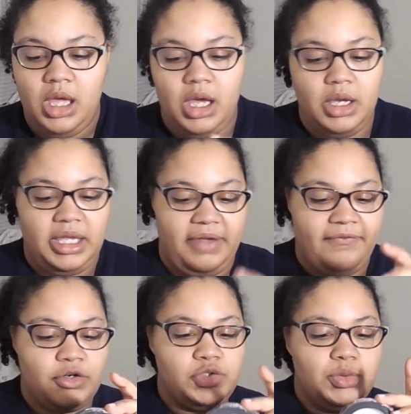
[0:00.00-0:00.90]
Okay,
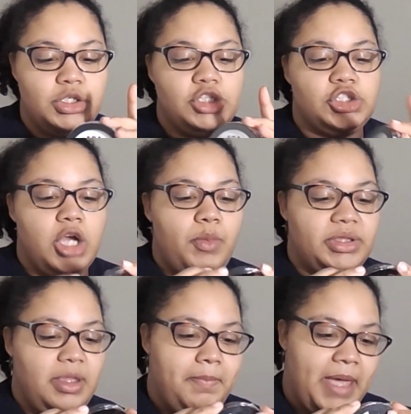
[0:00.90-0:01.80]
first we're going to start
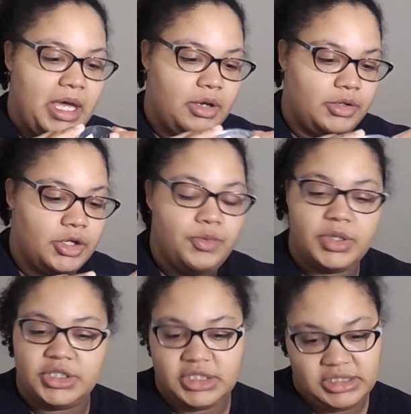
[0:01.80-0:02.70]
with the powder,
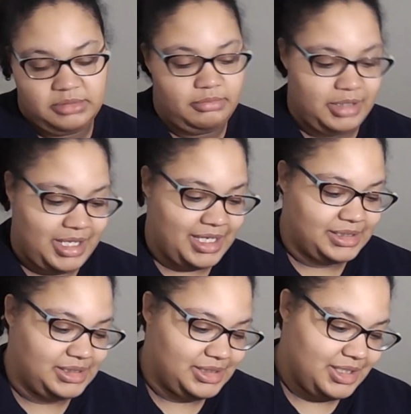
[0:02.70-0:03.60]
which is in
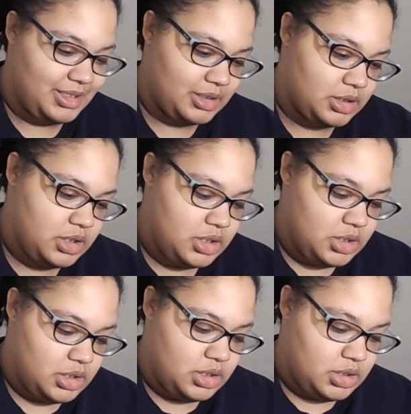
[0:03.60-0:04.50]
plastic.
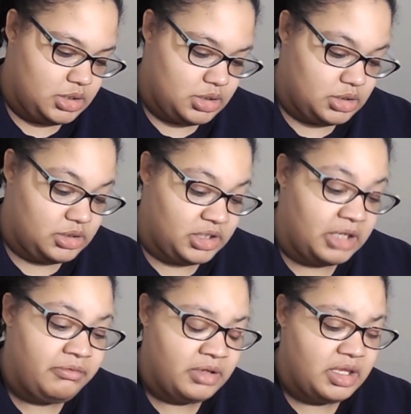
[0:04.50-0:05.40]

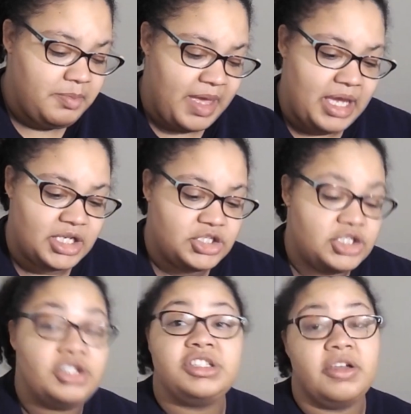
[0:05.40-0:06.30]
They really package
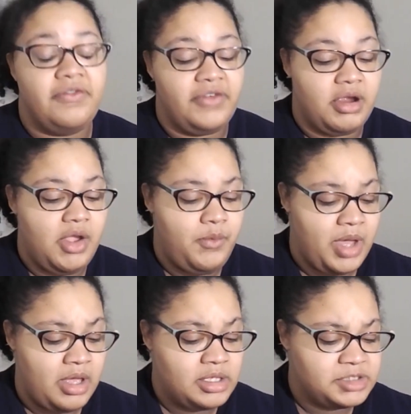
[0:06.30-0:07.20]
their stuff very
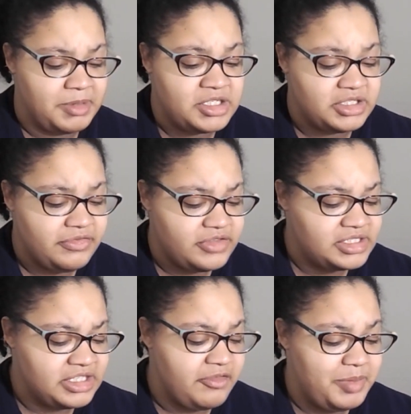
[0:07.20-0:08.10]
well, especially for the
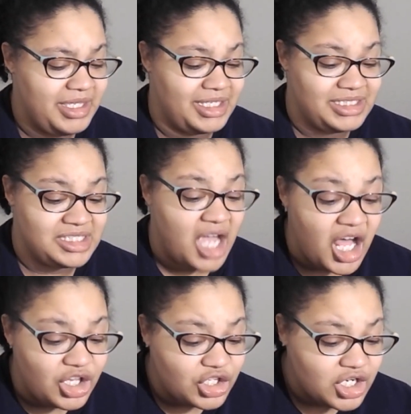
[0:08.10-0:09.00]
stuff being
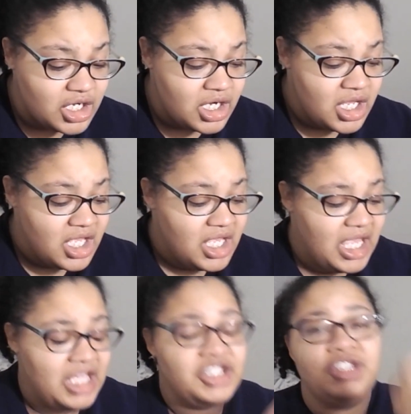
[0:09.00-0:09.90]
$1.
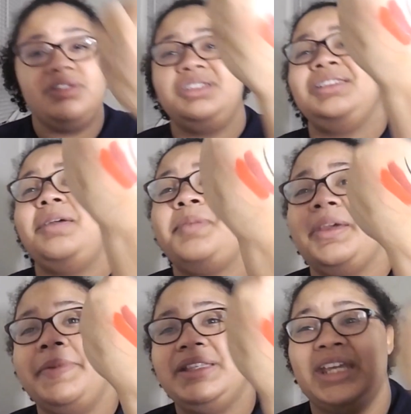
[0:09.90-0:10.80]
And do you see that
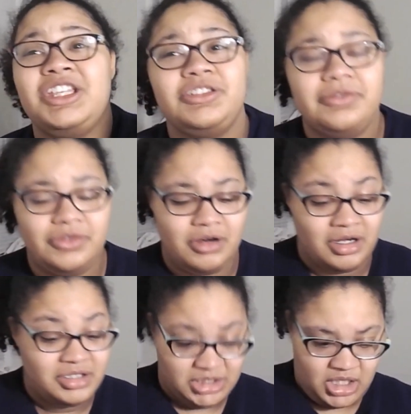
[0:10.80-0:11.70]
pigmentation for
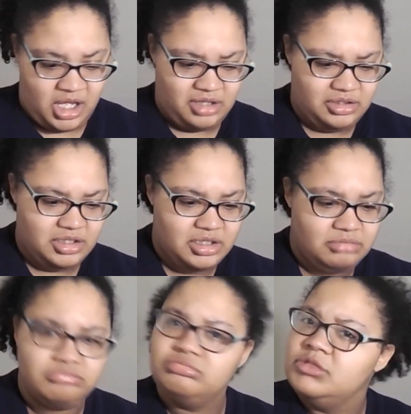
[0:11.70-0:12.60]

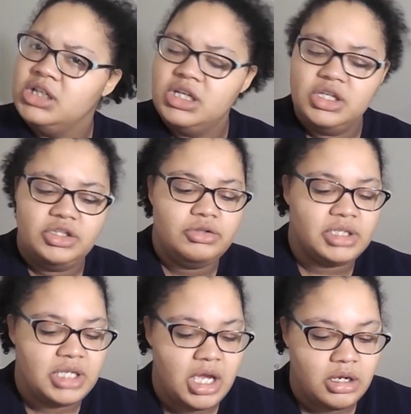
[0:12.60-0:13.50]
$1? You
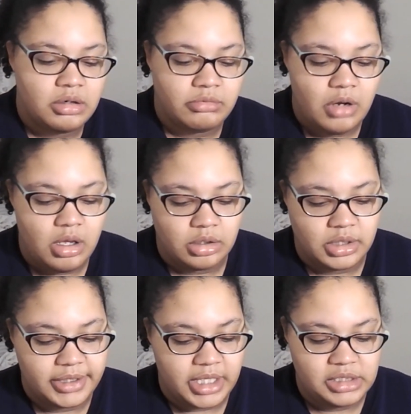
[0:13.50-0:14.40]
cannot go wrong.
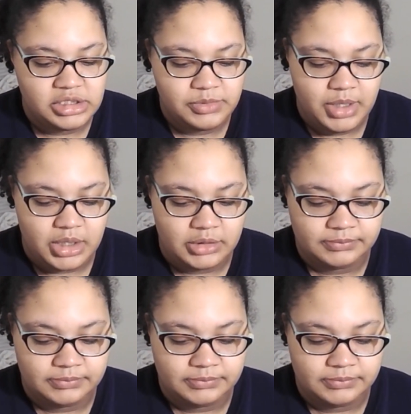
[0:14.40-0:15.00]
Like, I swear.